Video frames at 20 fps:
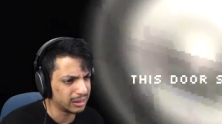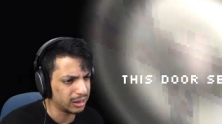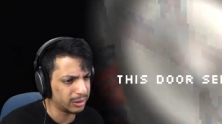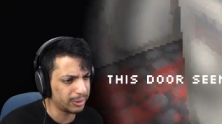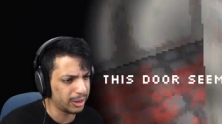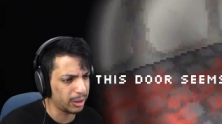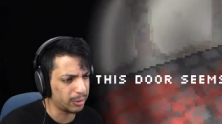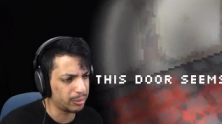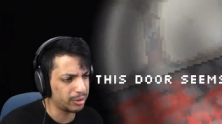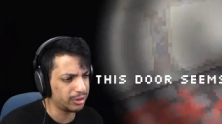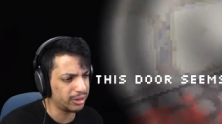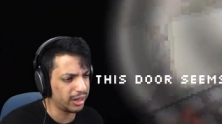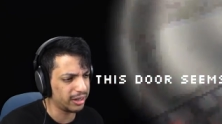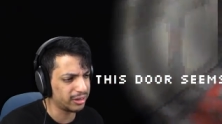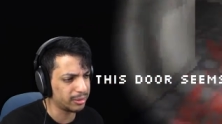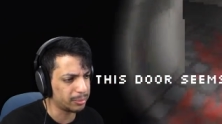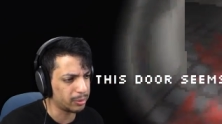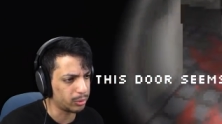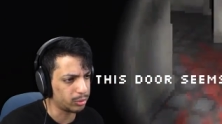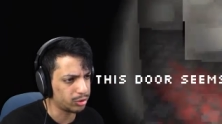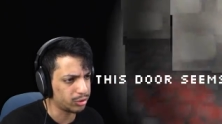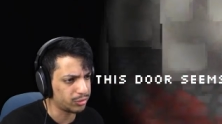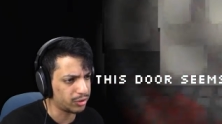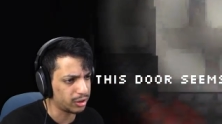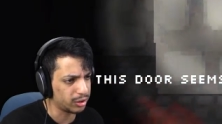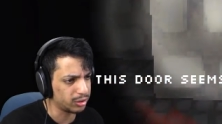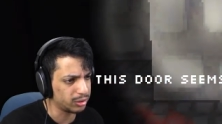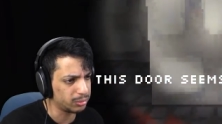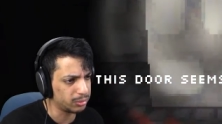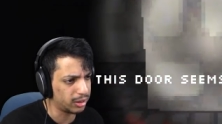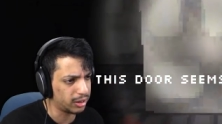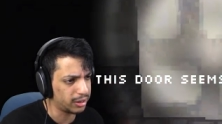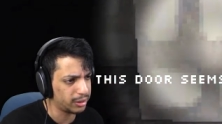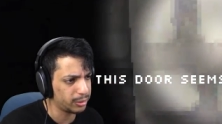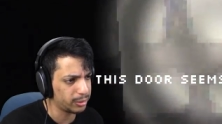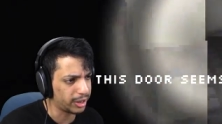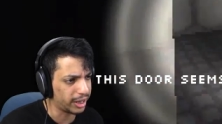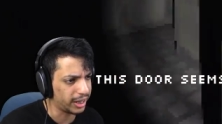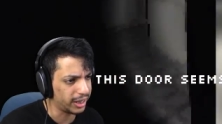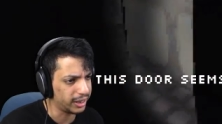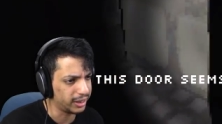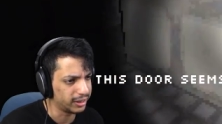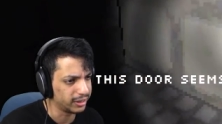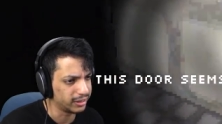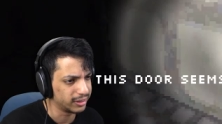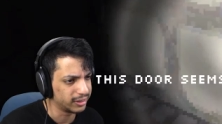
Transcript: Oh no, we're not supposed to follow the blood, okay.